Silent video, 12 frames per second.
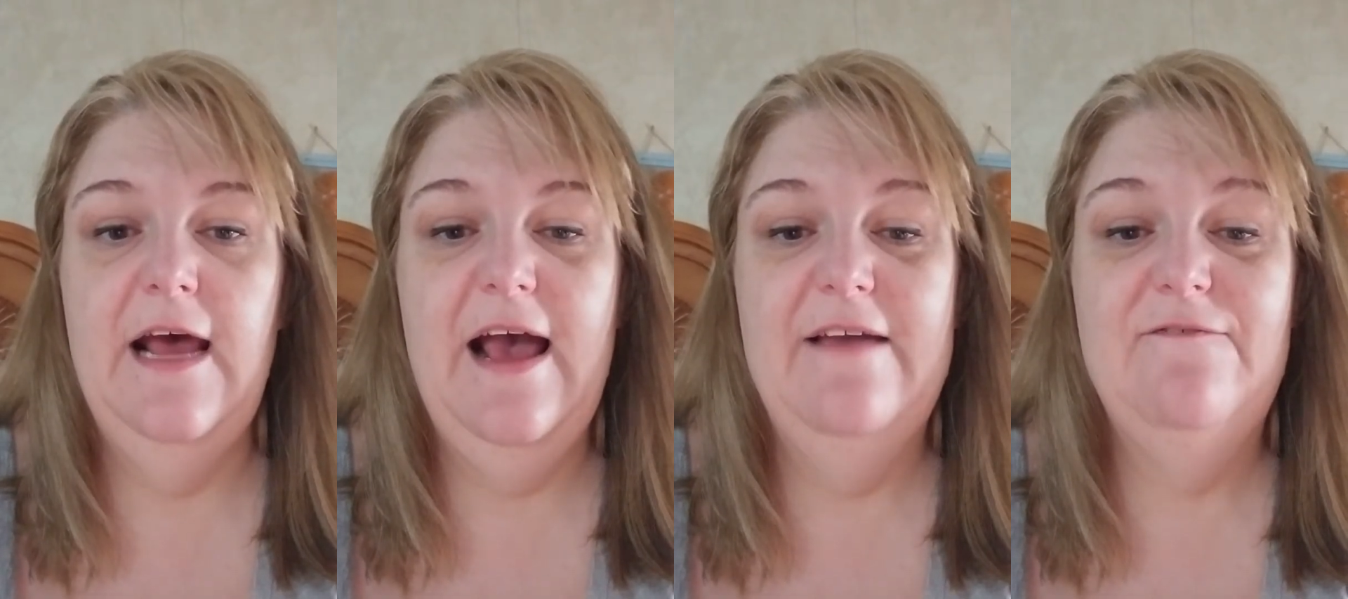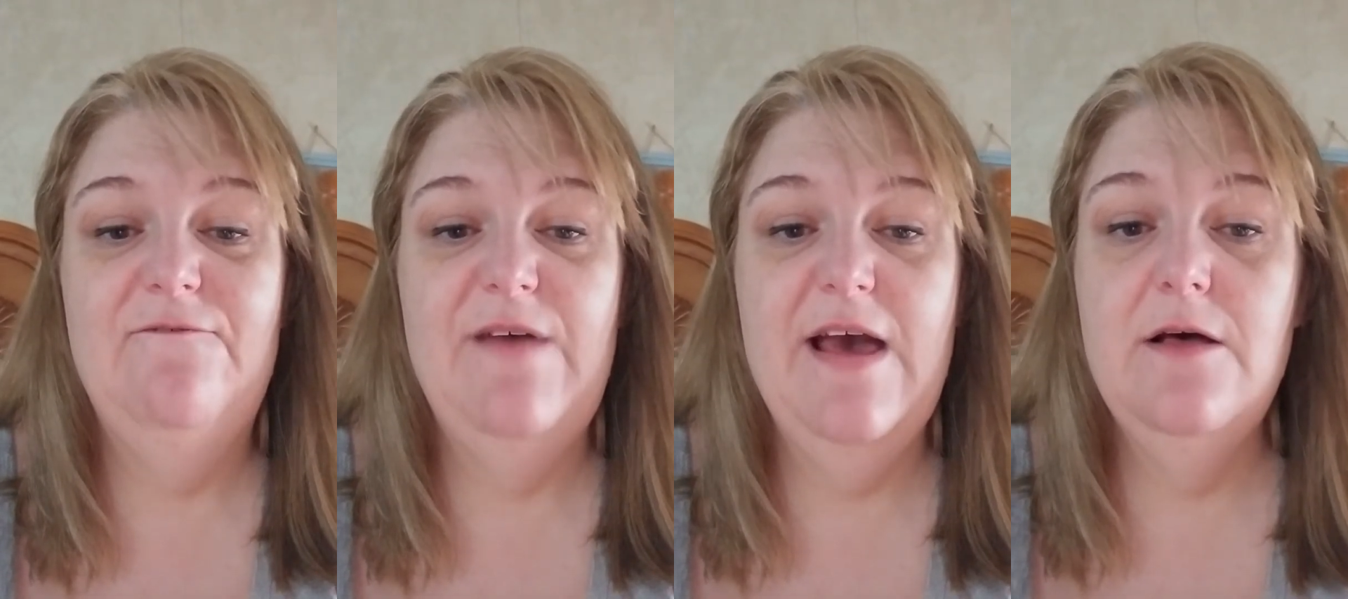I
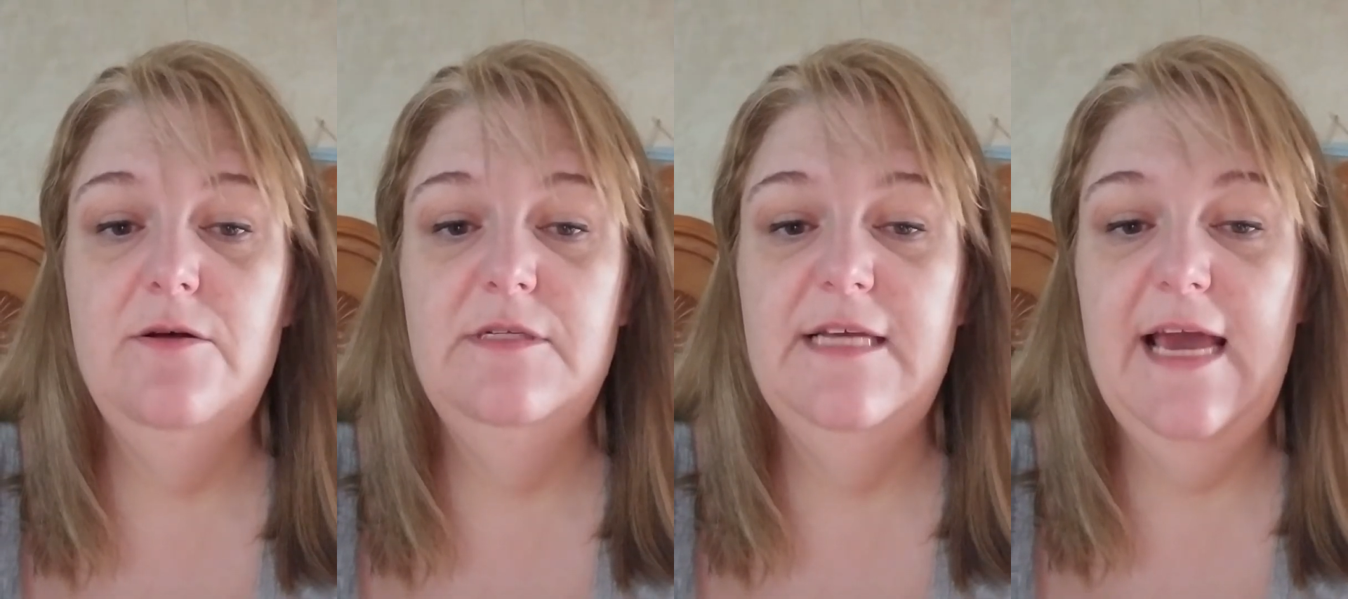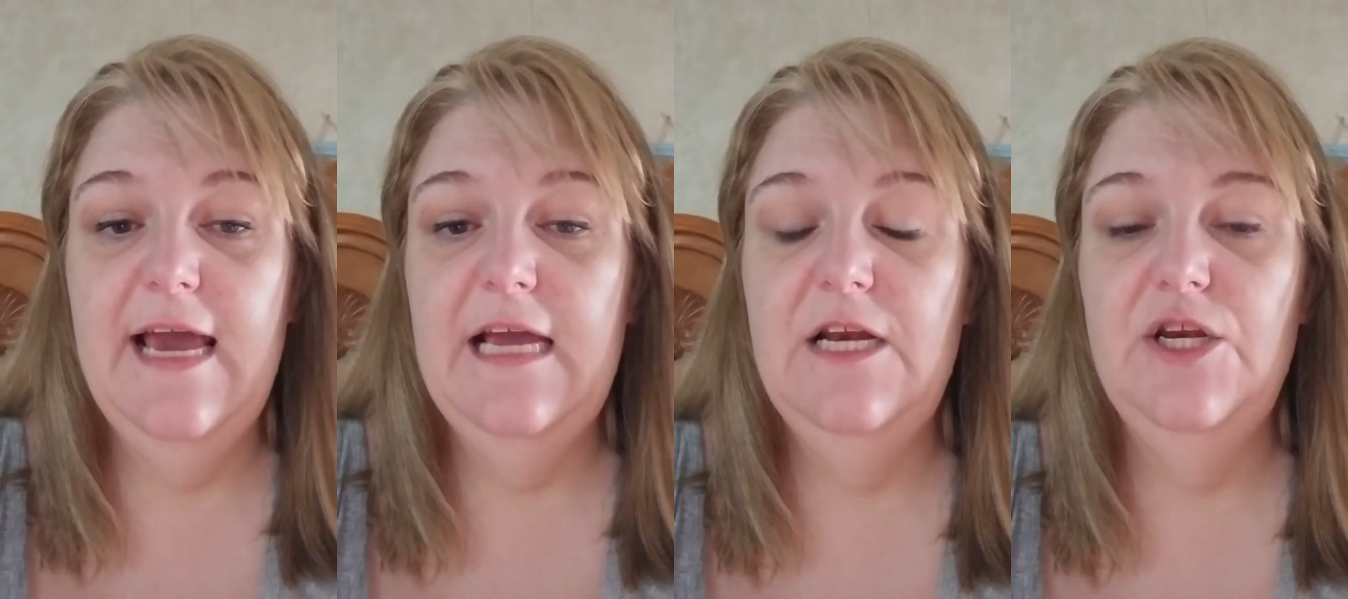found
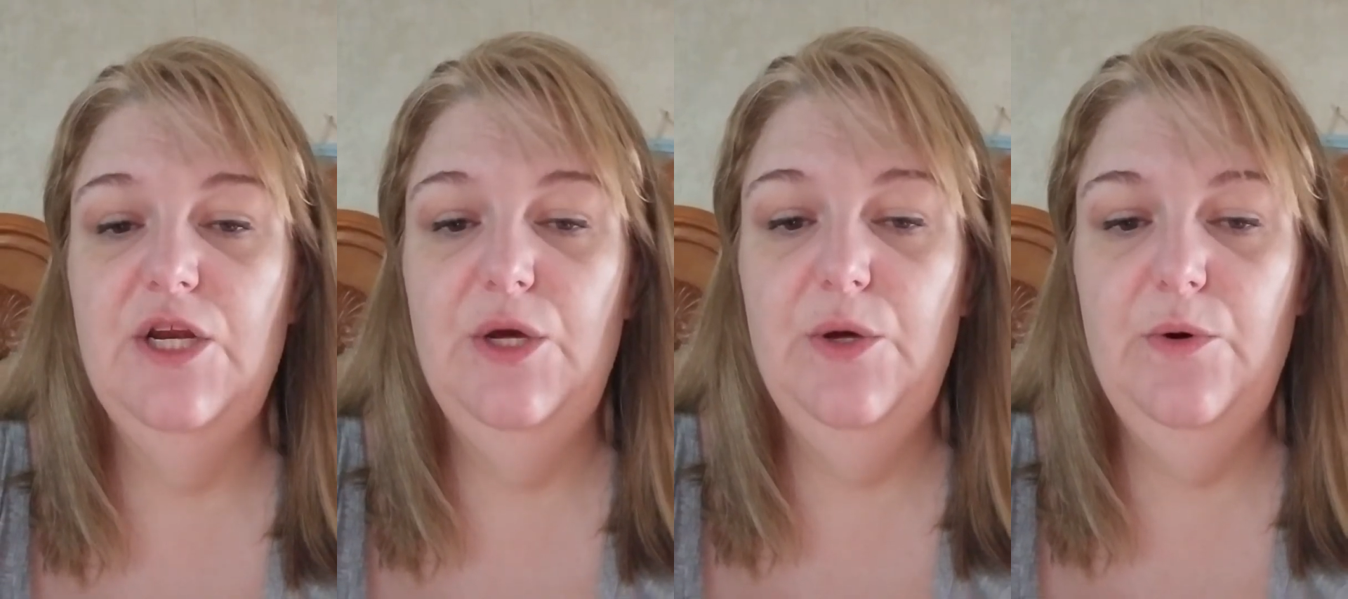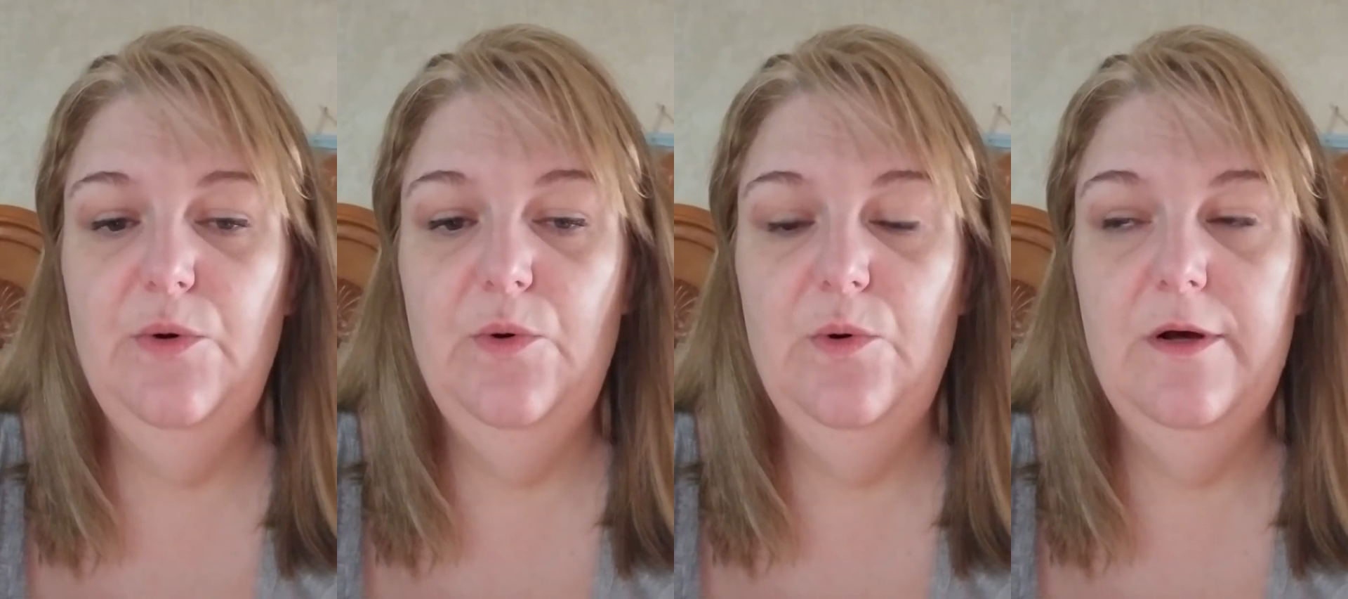a
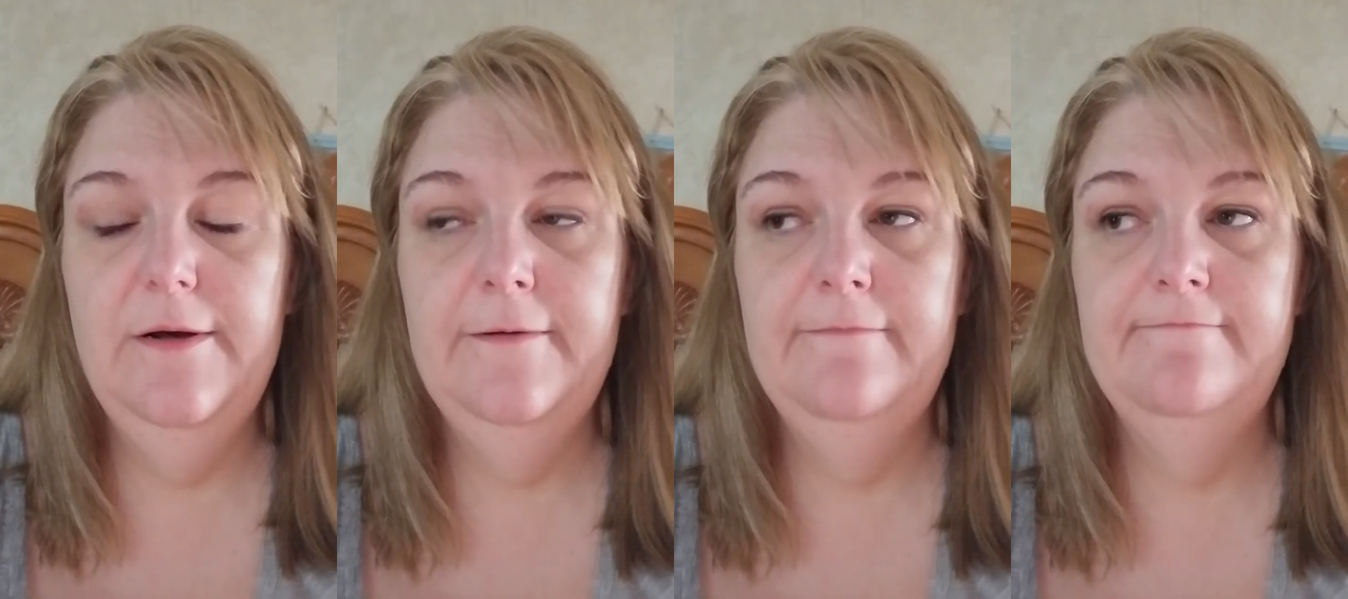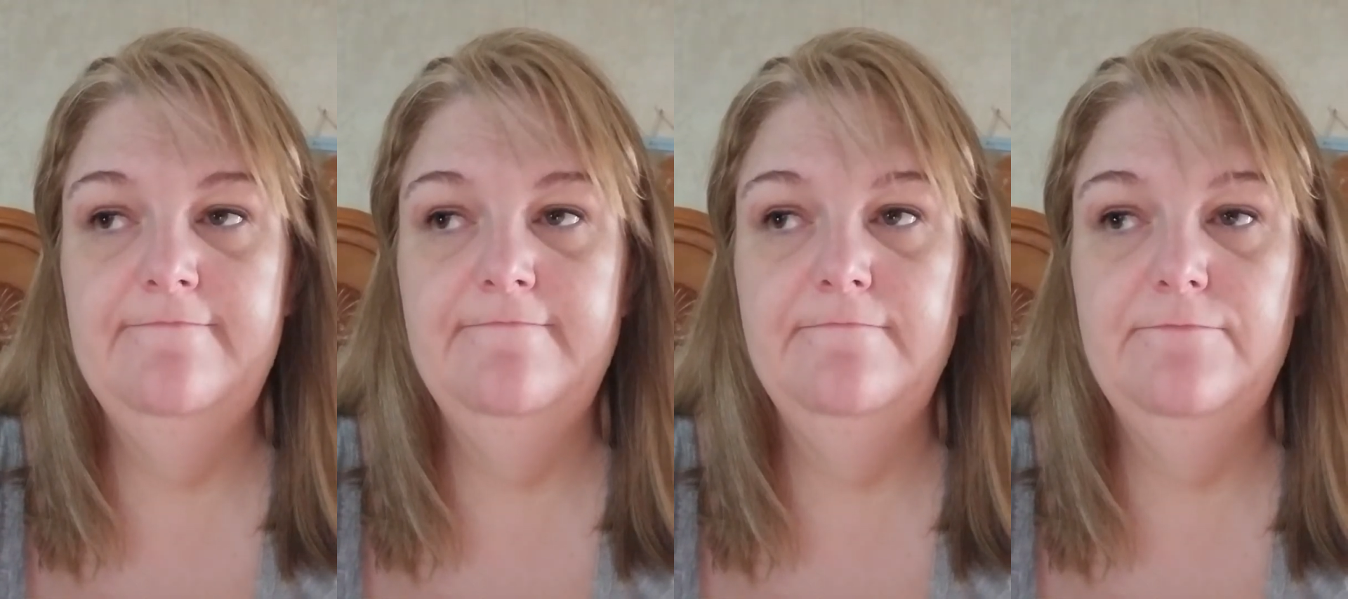new
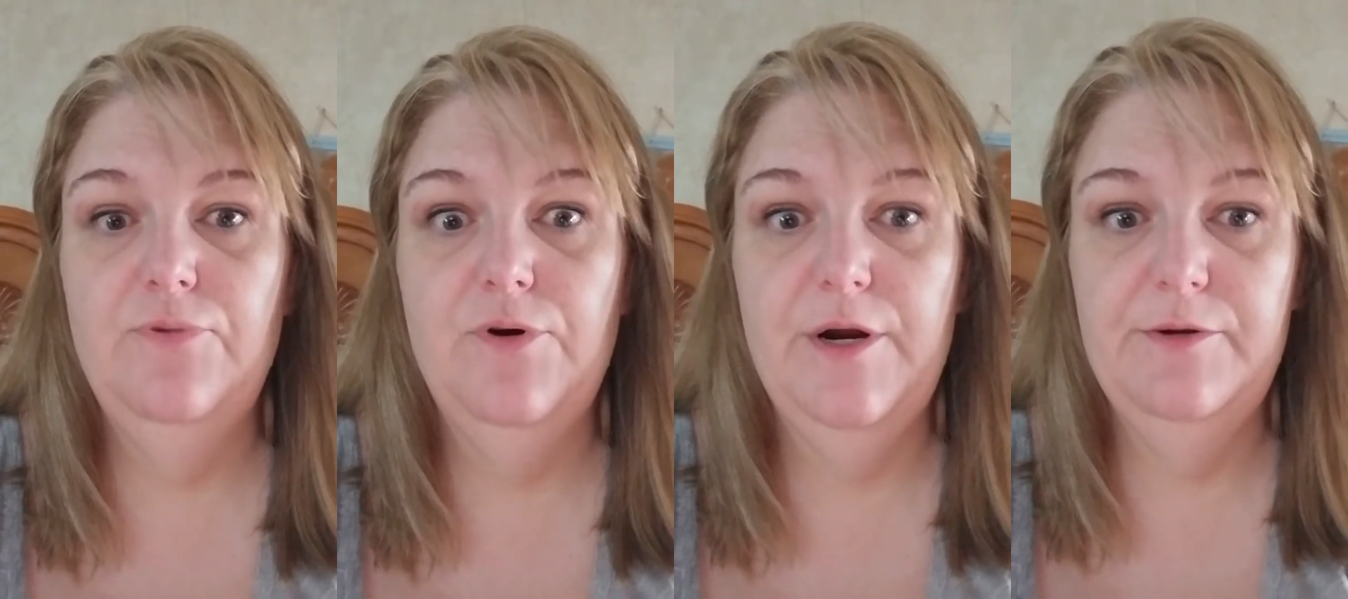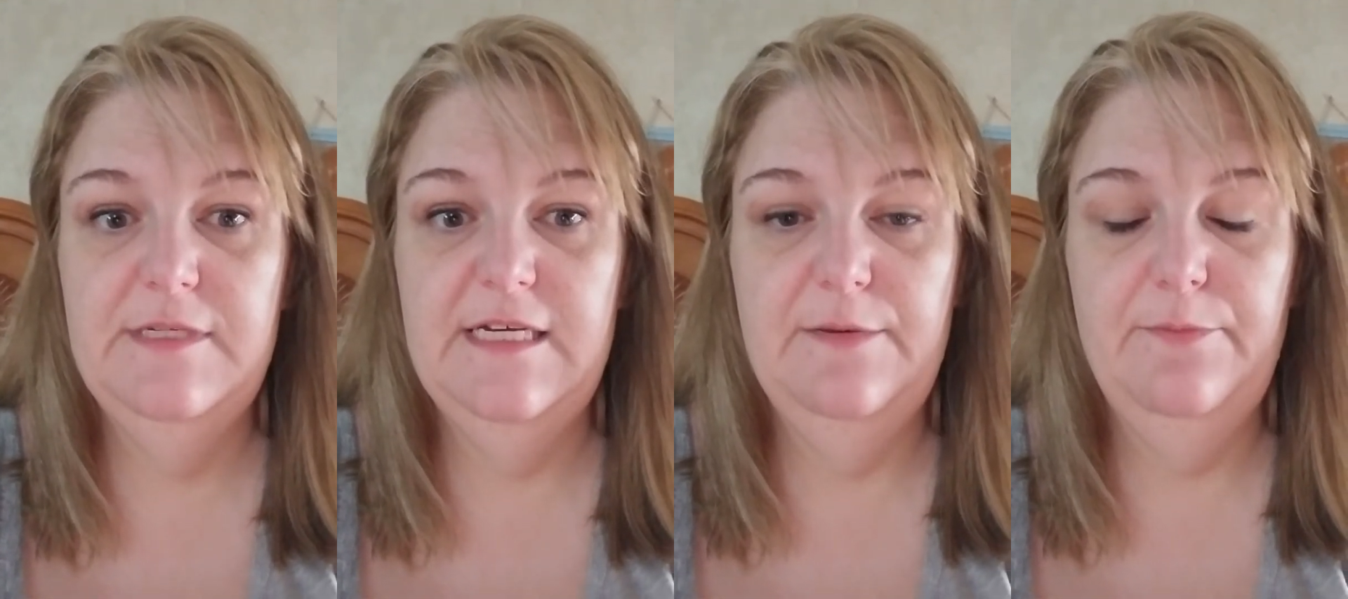
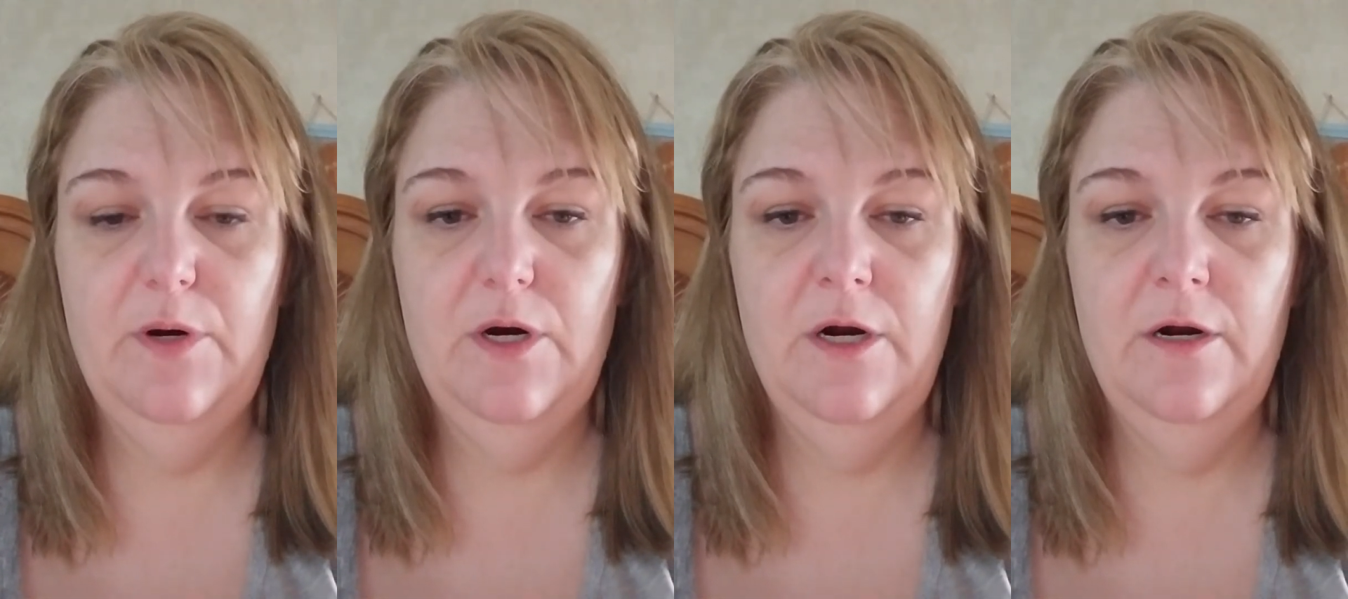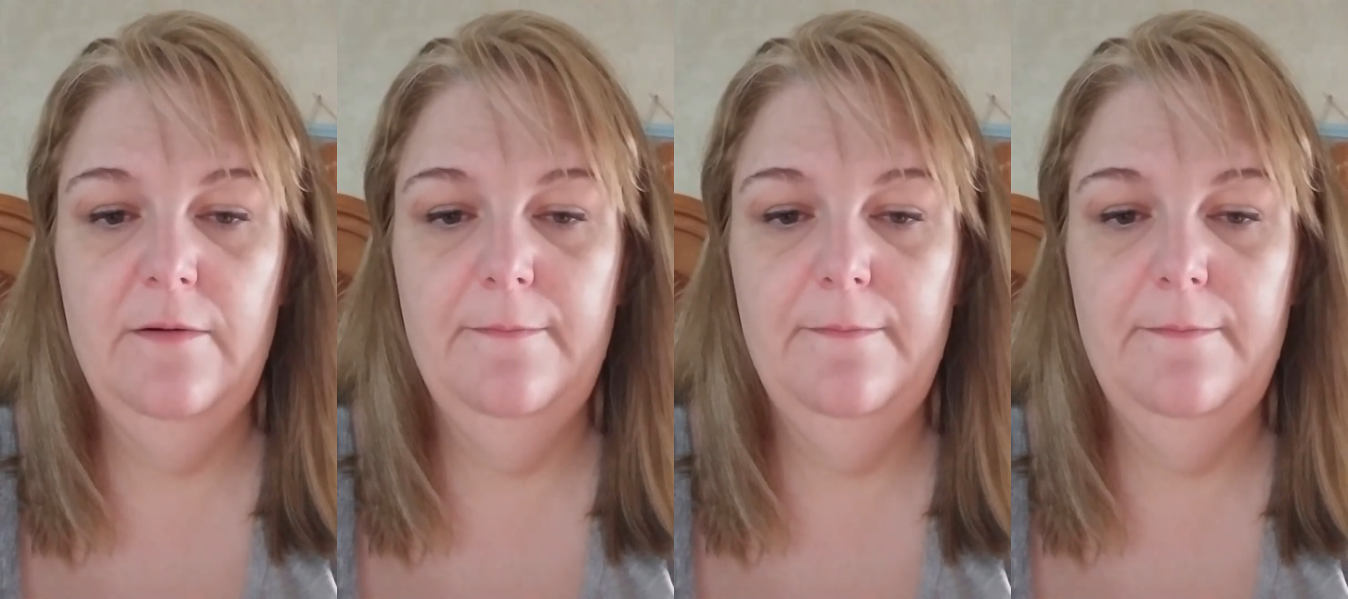protein bar,